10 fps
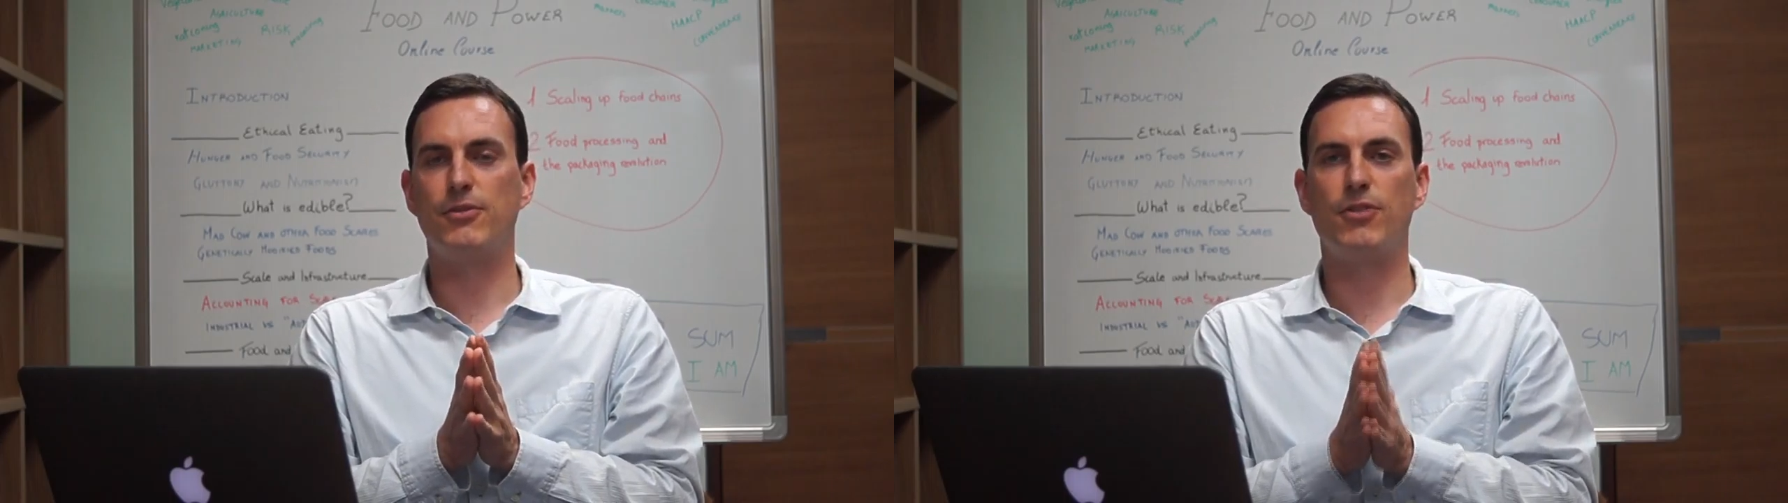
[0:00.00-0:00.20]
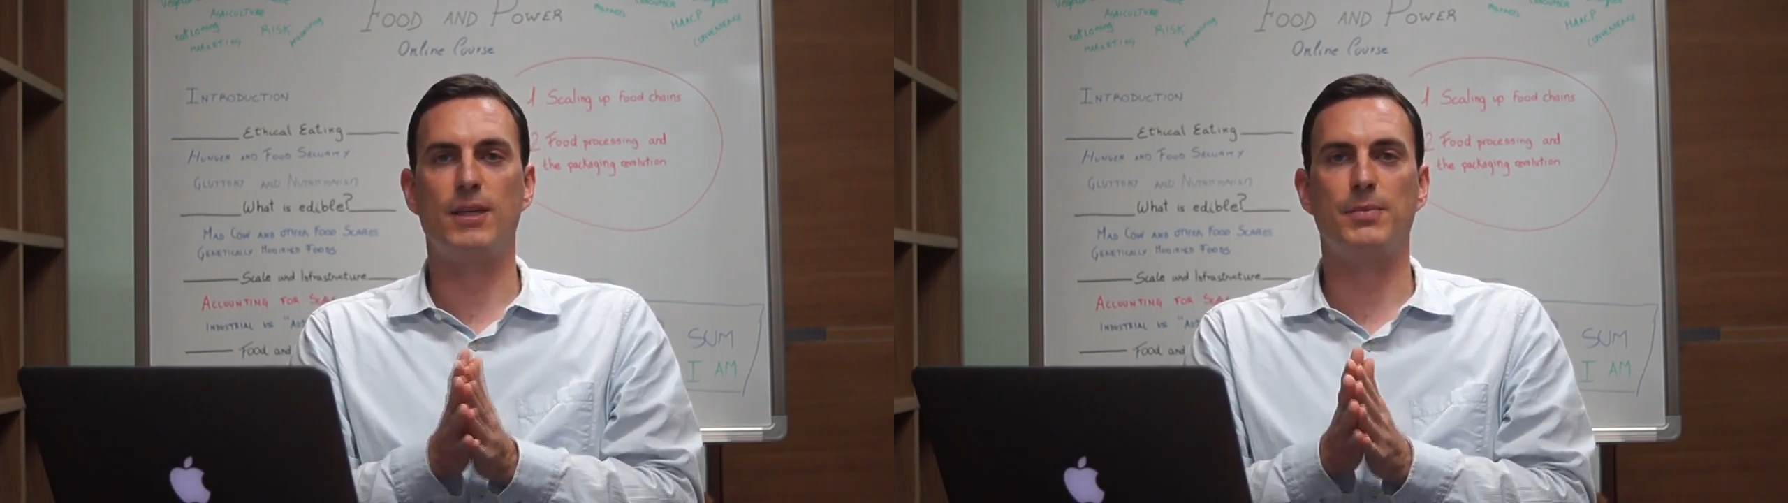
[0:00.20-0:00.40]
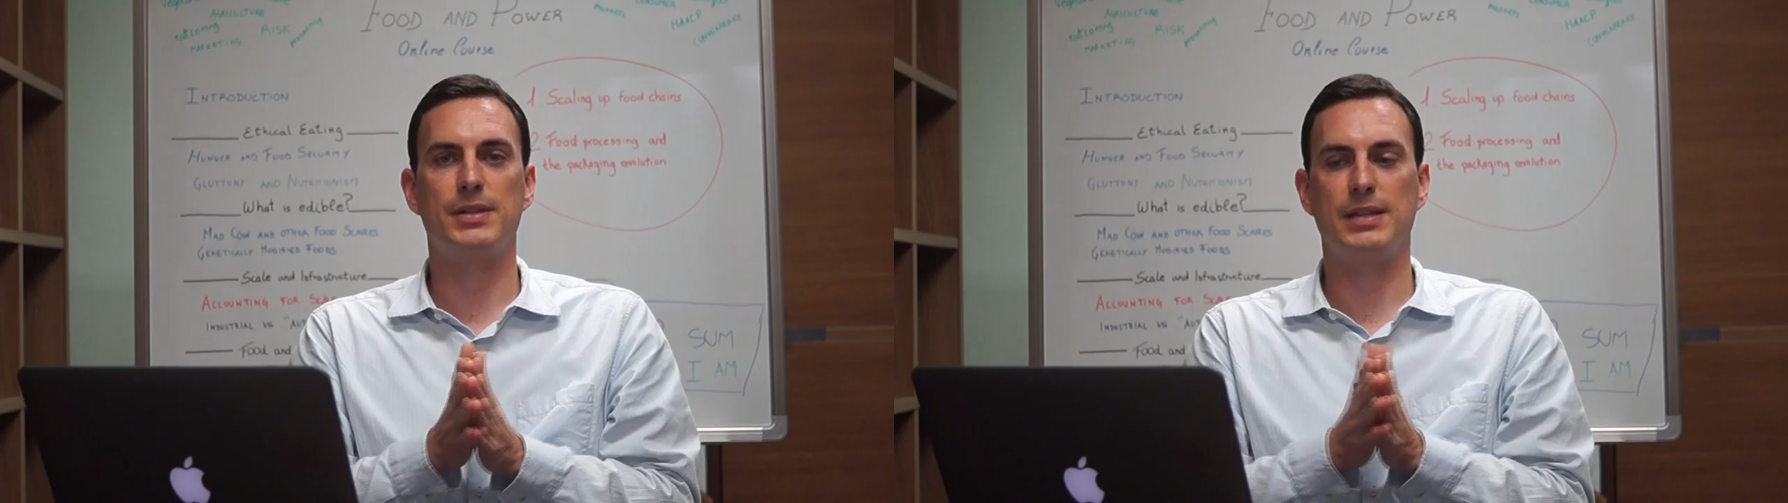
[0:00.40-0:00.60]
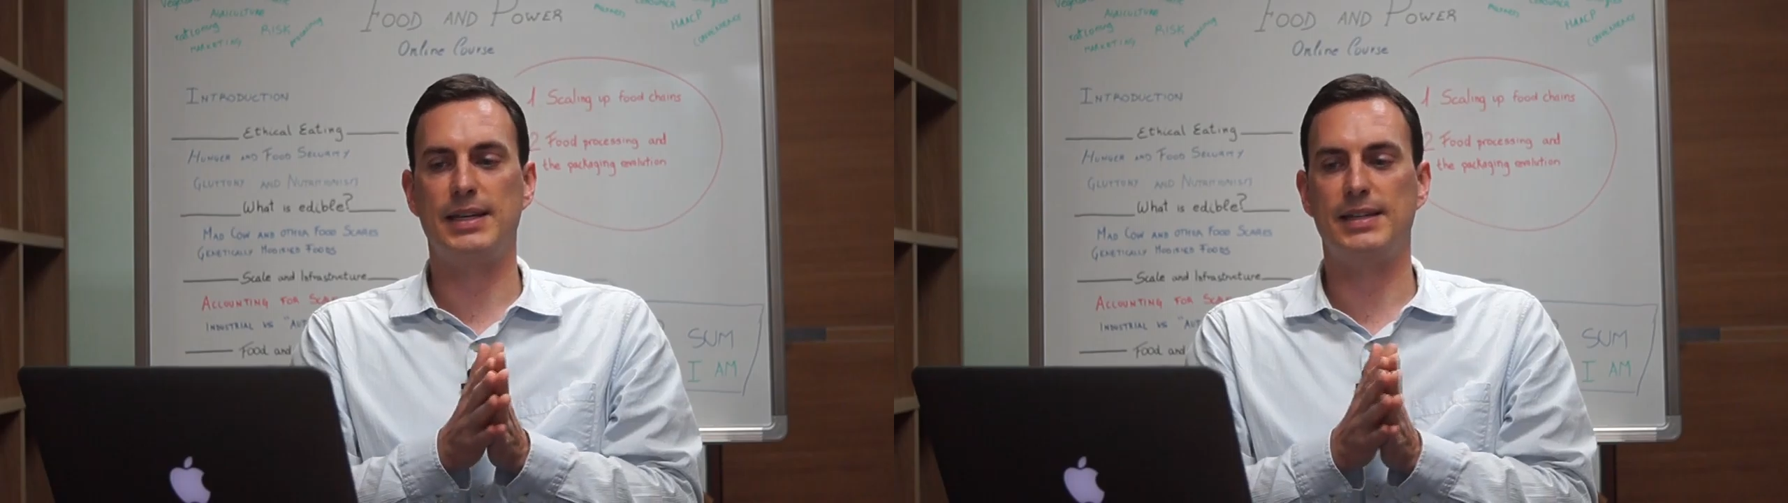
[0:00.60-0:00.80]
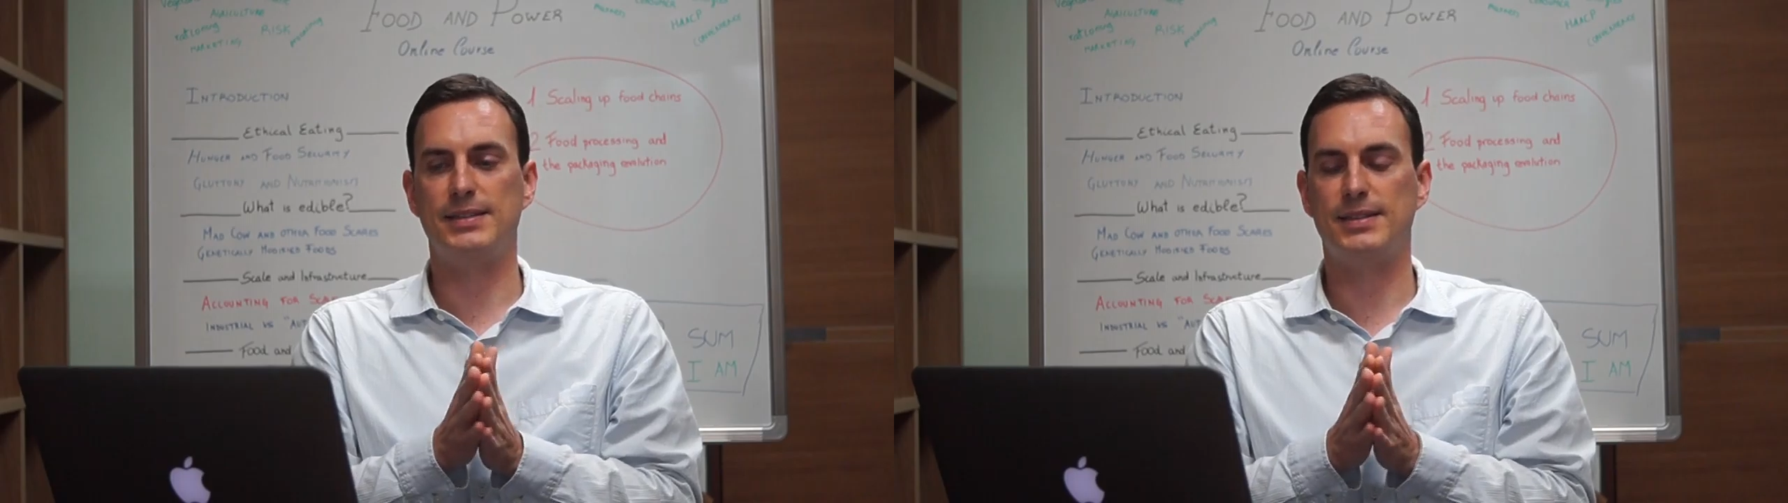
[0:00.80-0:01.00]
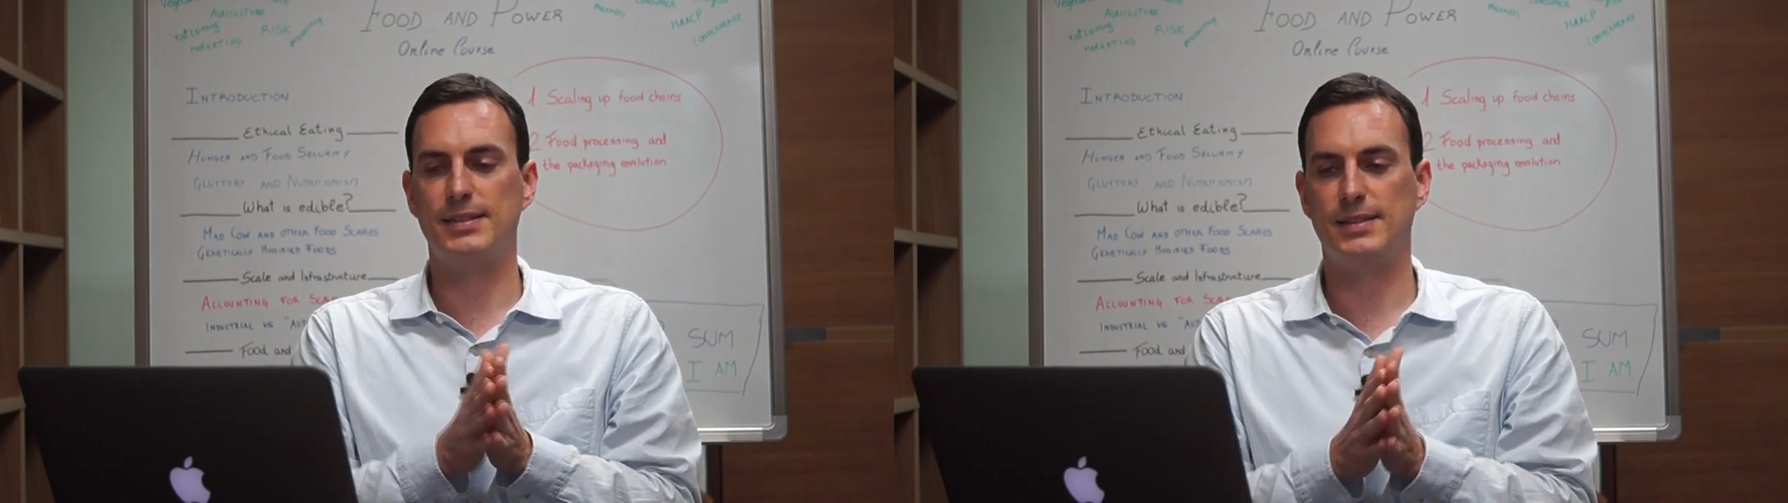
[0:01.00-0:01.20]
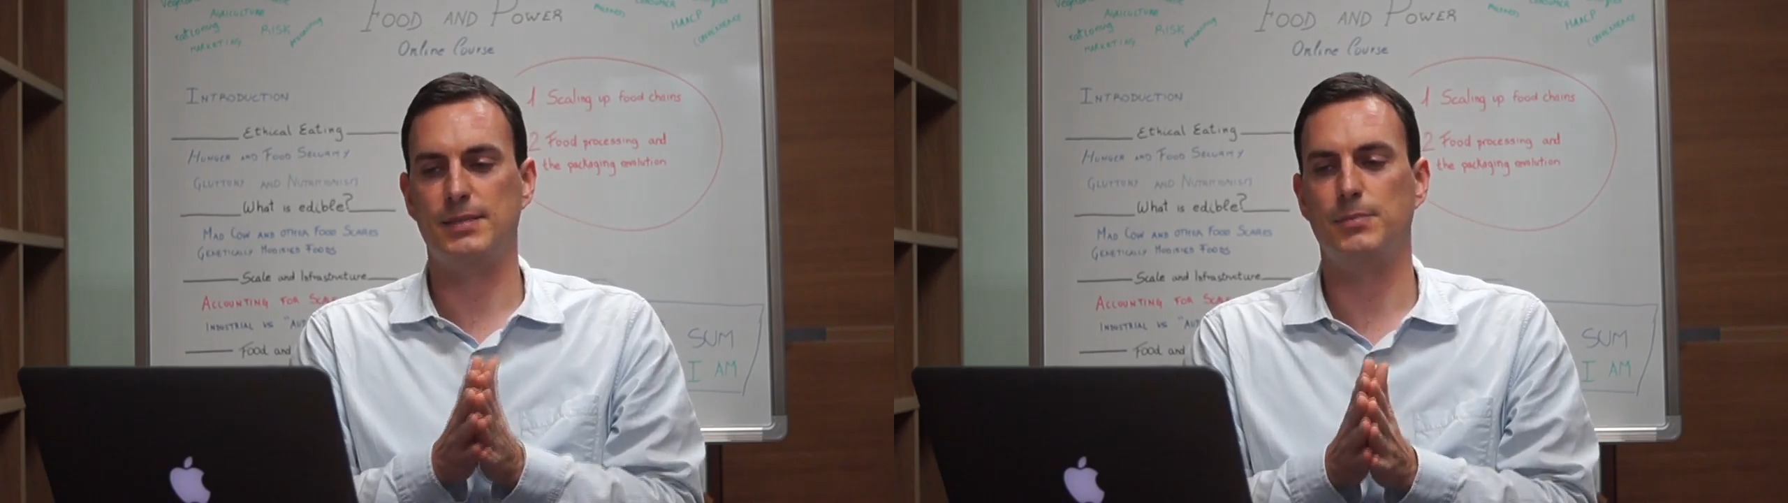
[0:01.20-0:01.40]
crop lands,